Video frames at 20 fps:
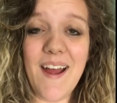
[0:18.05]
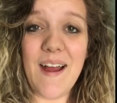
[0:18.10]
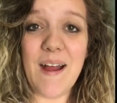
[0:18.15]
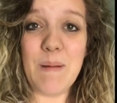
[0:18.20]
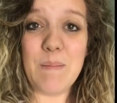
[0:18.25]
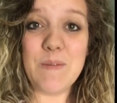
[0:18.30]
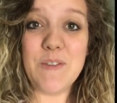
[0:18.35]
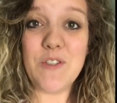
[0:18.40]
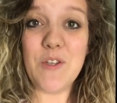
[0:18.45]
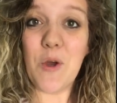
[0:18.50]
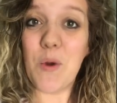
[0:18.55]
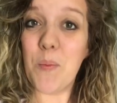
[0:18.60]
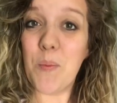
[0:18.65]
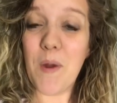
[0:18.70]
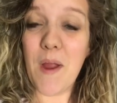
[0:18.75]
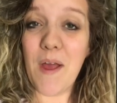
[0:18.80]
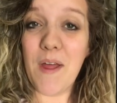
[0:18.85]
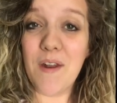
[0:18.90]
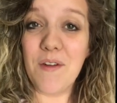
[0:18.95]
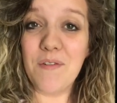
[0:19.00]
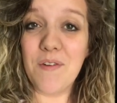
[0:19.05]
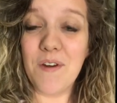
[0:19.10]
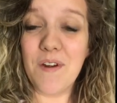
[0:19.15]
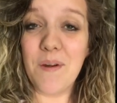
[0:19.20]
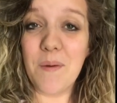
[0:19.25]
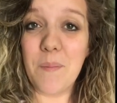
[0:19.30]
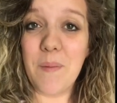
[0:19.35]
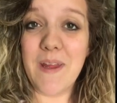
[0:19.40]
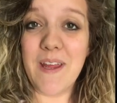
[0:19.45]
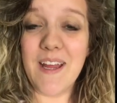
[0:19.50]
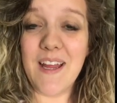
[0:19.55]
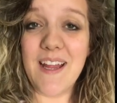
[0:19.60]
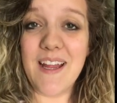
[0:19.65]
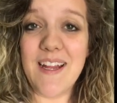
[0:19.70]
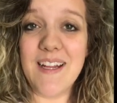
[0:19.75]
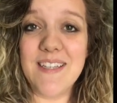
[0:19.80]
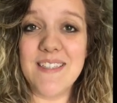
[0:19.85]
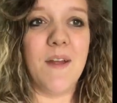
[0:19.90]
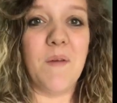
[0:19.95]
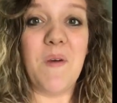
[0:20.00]
I'm so proud of her
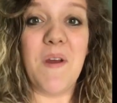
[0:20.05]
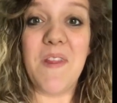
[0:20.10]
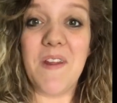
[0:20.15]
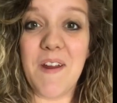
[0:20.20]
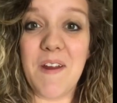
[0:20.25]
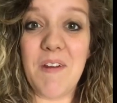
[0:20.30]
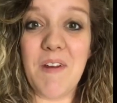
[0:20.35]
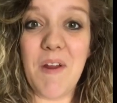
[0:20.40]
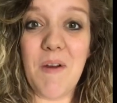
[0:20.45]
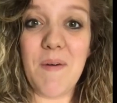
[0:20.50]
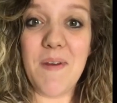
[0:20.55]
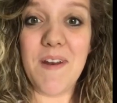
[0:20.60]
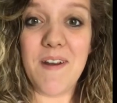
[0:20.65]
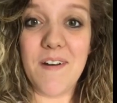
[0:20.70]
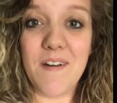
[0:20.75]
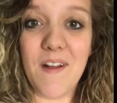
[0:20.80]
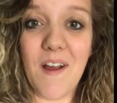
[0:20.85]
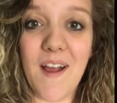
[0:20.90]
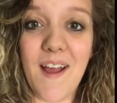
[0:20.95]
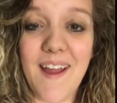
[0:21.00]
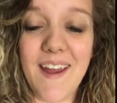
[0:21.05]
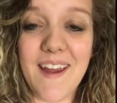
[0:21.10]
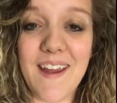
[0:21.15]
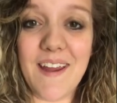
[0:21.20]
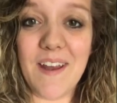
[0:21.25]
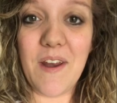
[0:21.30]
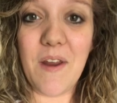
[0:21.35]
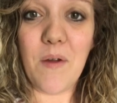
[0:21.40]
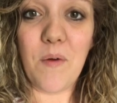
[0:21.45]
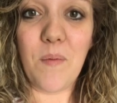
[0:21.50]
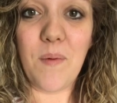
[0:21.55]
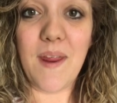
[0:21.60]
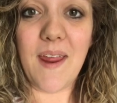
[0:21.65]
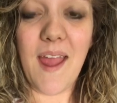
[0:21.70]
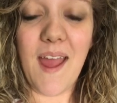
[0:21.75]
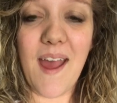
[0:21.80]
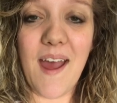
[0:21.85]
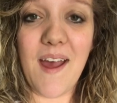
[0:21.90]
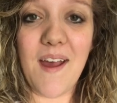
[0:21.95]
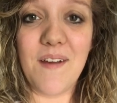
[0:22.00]
because whether you know it or not, you know, we
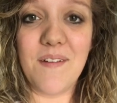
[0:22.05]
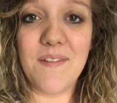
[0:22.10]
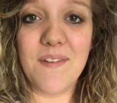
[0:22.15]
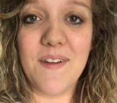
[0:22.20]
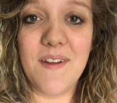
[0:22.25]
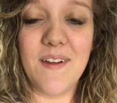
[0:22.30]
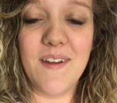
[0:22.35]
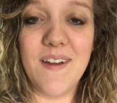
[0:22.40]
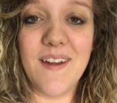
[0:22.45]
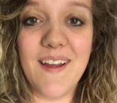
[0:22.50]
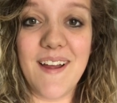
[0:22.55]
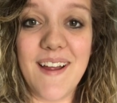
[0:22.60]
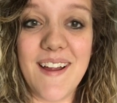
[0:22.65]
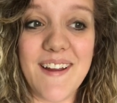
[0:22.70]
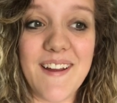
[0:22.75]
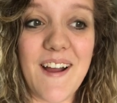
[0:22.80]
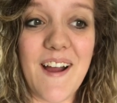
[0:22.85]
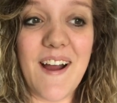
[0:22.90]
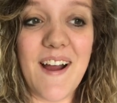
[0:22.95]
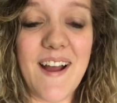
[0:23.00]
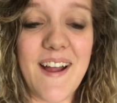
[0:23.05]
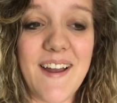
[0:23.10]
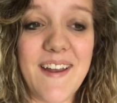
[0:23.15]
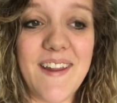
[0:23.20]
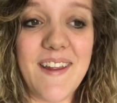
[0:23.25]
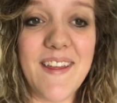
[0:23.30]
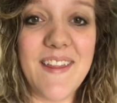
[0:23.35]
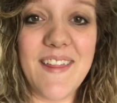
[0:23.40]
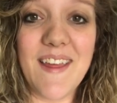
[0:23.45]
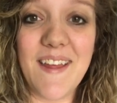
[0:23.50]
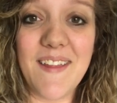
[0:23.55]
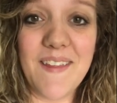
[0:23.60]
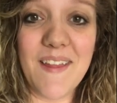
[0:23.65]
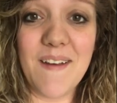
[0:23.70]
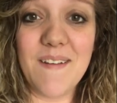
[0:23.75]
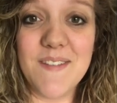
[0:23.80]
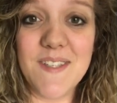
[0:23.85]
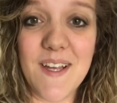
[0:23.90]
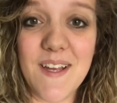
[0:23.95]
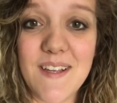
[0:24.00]
have a God that
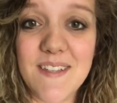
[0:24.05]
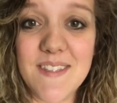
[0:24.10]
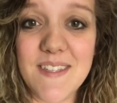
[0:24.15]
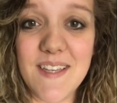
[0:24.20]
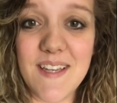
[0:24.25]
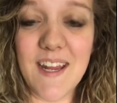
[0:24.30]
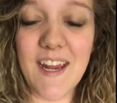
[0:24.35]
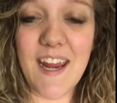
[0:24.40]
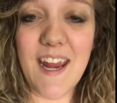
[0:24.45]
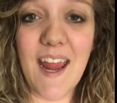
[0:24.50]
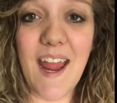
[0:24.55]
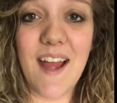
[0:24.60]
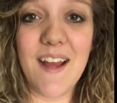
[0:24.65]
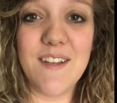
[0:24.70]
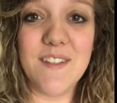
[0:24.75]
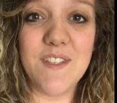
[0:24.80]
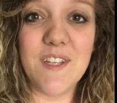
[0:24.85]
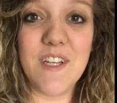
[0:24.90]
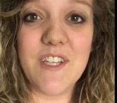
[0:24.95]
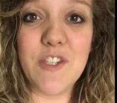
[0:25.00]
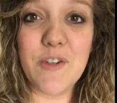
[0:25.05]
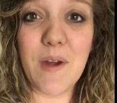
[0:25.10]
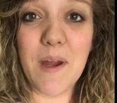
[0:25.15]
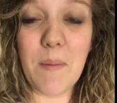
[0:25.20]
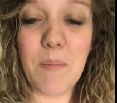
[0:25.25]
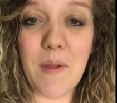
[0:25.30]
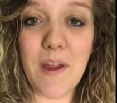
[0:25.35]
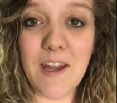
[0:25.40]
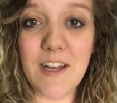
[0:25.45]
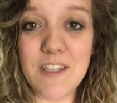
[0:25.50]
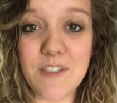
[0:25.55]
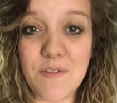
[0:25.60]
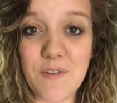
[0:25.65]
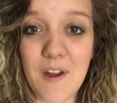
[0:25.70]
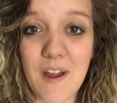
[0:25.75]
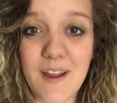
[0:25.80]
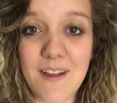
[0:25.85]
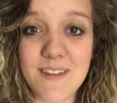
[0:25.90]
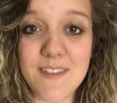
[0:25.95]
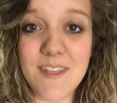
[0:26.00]
loves us and he has such great plans
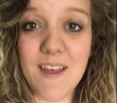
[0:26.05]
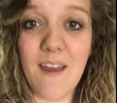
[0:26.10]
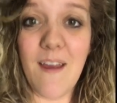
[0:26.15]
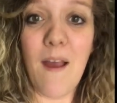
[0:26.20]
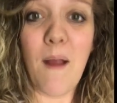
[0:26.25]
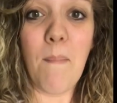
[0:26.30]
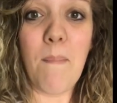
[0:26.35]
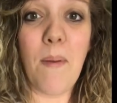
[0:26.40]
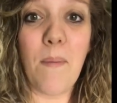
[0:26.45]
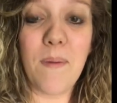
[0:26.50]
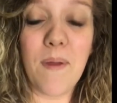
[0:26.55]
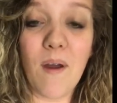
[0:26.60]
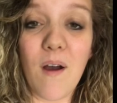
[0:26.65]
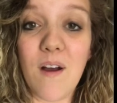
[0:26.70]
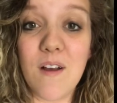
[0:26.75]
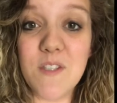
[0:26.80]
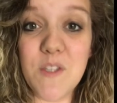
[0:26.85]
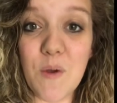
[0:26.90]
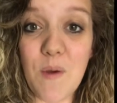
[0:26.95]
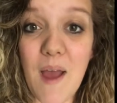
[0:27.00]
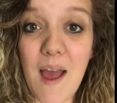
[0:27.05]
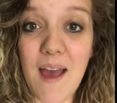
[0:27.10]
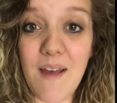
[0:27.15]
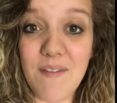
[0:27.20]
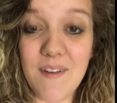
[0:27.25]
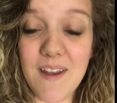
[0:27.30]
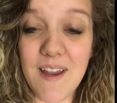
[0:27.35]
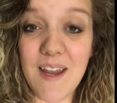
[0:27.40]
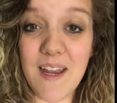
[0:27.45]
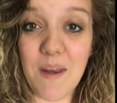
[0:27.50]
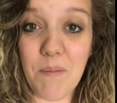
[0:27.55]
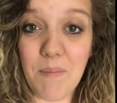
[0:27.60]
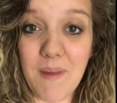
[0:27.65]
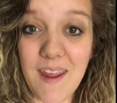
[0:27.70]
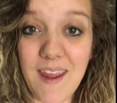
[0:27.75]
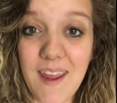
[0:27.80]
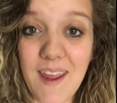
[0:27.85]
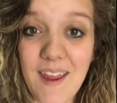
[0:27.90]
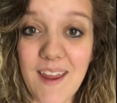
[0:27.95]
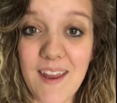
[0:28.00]
for us. But we also have an
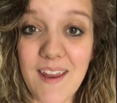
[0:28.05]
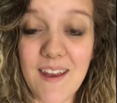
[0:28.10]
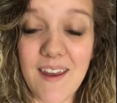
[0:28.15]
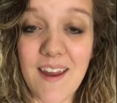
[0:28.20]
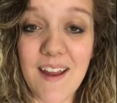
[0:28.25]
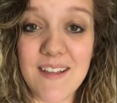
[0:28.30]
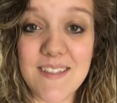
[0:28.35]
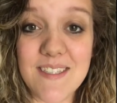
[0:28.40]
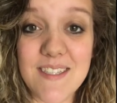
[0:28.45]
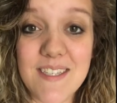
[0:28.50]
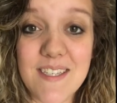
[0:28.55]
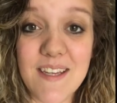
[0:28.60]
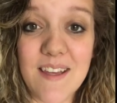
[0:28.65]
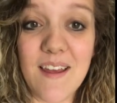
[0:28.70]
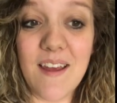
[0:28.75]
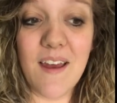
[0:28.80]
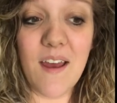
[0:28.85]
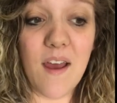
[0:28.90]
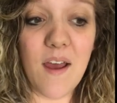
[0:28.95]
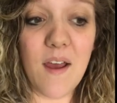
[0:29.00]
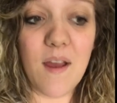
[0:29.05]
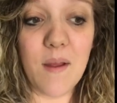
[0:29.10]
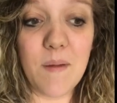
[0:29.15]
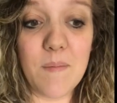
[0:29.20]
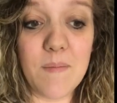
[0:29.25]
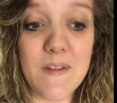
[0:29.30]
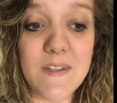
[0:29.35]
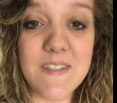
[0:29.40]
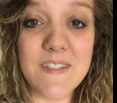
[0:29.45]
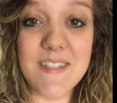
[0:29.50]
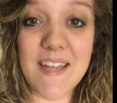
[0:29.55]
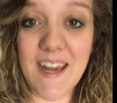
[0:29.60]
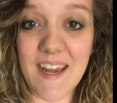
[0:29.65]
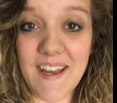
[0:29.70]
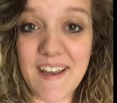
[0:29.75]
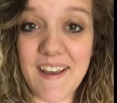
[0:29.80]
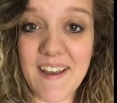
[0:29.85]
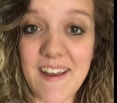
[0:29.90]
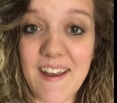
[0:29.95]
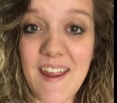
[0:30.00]
enemy and it's um,
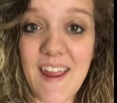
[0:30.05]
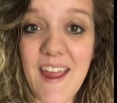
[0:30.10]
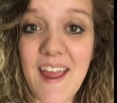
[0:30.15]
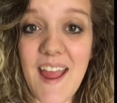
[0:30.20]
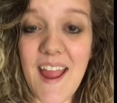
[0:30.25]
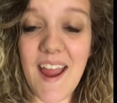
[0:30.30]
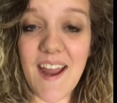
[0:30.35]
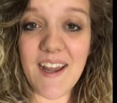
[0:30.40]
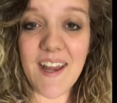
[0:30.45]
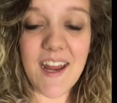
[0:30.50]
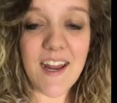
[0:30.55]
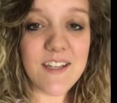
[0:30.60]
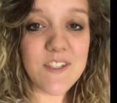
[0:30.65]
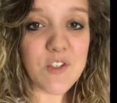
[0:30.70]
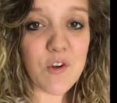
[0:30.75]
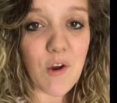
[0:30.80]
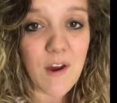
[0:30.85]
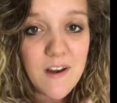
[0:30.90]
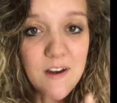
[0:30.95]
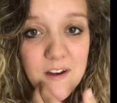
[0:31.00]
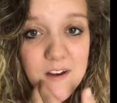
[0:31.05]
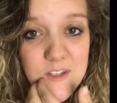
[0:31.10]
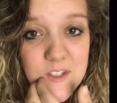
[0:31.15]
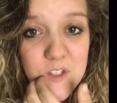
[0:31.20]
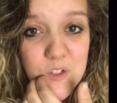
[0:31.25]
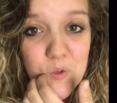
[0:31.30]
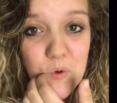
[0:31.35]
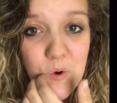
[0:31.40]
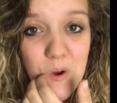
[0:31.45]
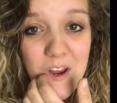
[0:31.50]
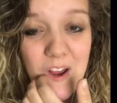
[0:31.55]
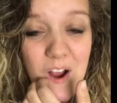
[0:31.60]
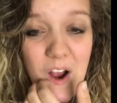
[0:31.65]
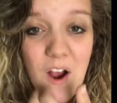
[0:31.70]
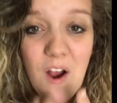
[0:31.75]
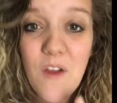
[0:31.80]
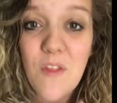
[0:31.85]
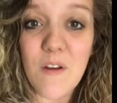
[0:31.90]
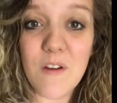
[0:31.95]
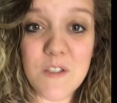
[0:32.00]
Satan, and he is trying to destroy
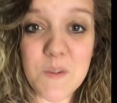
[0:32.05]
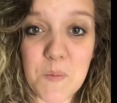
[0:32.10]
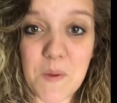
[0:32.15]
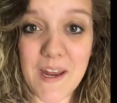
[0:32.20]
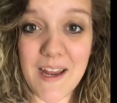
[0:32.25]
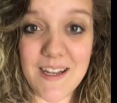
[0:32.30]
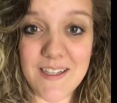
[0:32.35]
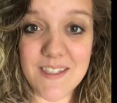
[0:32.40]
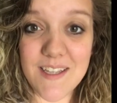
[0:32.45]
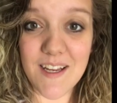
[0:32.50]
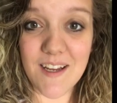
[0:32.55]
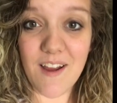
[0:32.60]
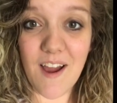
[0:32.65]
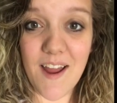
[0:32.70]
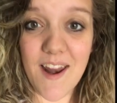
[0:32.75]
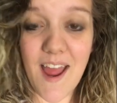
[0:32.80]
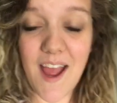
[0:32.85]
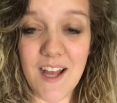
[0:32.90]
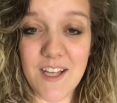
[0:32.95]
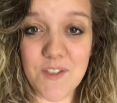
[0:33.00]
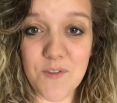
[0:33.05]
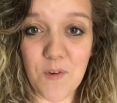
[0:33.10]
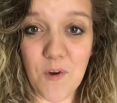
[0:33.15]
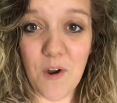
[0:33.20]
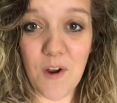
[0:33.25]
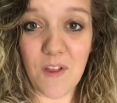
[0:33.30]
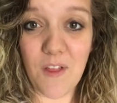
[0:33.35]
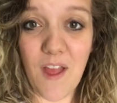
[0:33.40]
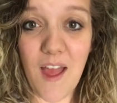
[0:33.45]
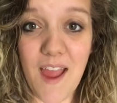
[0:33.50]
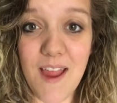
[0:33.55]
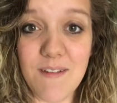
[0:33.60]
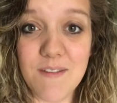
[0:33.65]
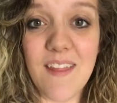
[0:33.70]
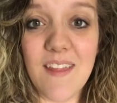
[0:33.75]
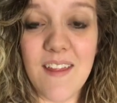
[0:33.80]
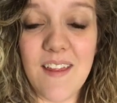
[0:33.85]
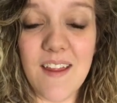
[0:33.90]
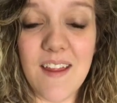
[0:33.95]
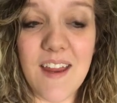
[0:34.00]
all those plans that God has for our
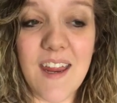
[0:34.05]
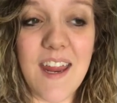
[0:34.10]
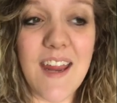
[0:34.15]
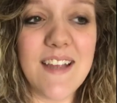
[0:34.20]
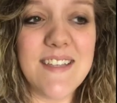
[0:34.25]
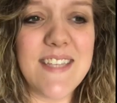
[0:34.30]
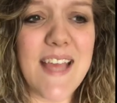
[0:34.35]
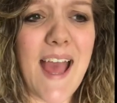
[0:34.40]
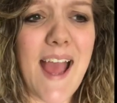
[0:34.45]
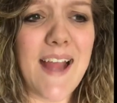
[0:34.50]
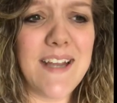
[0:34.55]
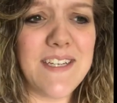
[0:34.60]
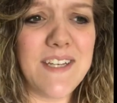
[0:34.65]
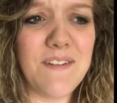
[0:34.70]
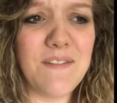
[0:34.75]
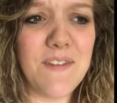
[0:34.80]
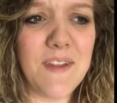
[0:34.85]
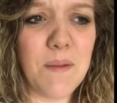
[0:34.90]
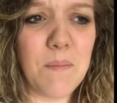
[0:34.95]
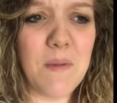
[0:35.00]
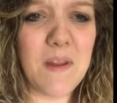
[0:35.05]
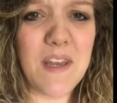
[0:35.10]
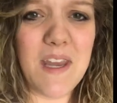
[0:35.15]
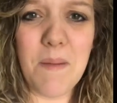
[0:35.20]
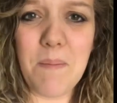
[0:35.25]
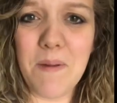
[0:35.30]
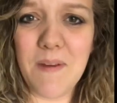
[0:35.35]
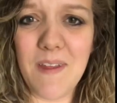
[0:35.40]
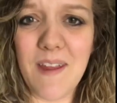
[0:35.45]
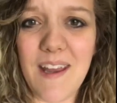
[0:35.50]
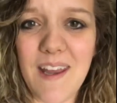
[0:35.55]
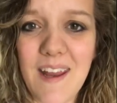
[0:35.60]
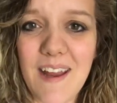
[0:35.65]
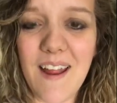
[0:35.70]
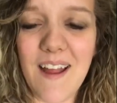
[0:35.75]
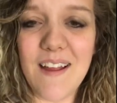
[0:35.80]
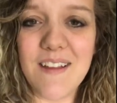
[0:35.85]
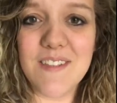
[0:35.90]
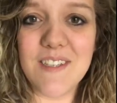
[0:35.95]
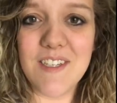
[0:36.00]
lives. He is actively
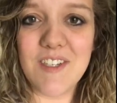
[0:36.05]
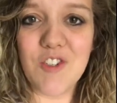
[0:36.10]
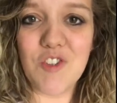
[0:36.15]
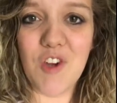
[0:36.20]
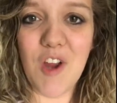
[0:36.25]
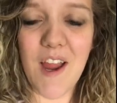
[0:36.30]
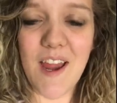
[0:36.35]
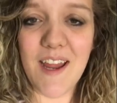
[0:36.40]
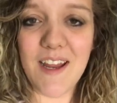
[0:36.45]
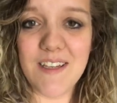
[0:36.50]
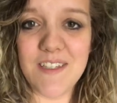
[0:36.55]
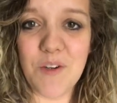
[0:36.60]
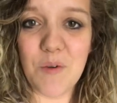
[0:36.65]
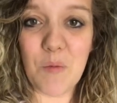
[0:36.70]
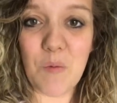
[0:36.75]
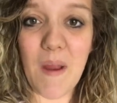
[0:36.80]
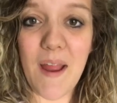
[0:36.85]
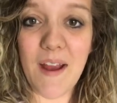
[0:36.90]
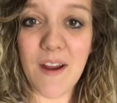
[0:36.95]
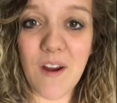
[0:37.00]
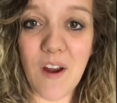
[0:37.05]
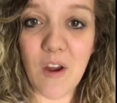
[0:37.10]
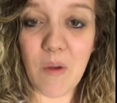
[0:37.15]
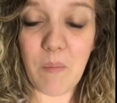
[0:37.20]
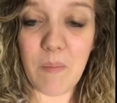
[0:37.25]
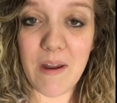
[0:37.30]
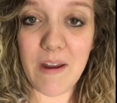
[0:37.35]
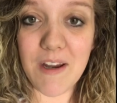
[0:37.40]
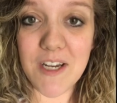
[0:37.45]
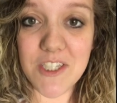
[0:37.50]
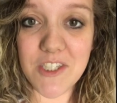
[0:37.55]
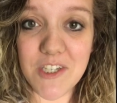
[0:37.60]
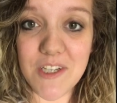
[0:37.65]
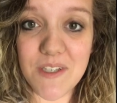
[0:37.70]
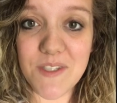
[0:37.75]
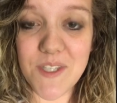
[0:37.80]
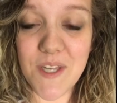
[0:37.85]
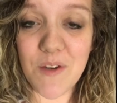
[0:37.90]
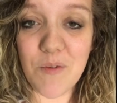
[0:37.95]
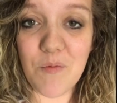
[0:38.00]
manipulating us and trying to wreck our
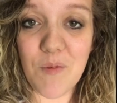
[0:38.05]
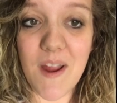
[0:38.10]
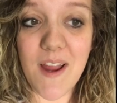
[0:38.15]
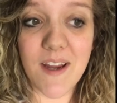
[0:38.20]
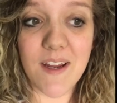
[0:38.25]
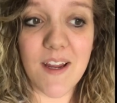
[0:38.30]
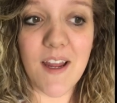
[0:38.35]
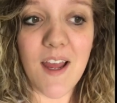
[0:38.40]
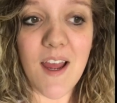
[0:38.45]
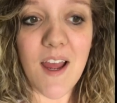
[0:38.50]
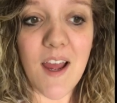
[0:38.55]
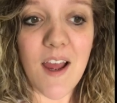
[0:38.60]
marriages and wreck